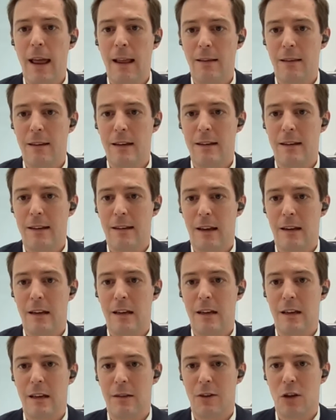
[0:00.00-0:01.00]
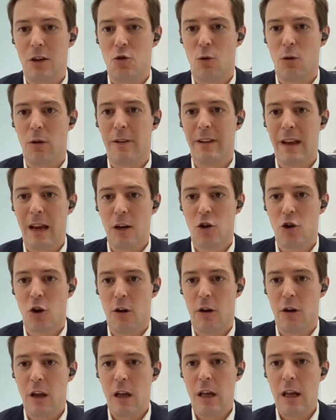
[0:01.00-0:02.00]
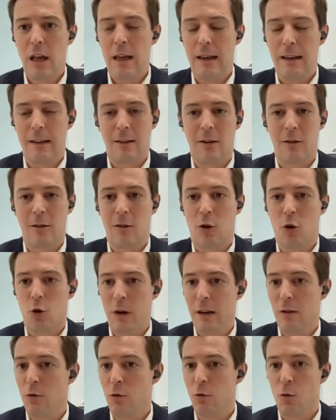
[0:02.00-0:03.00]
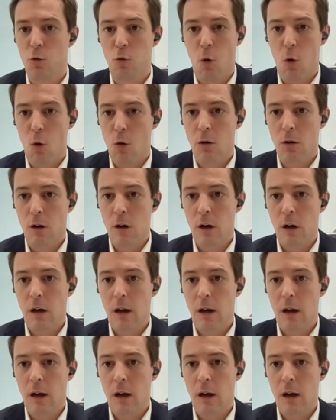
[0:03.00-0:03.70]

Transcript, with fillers: entities and individual sanctions is going to grow.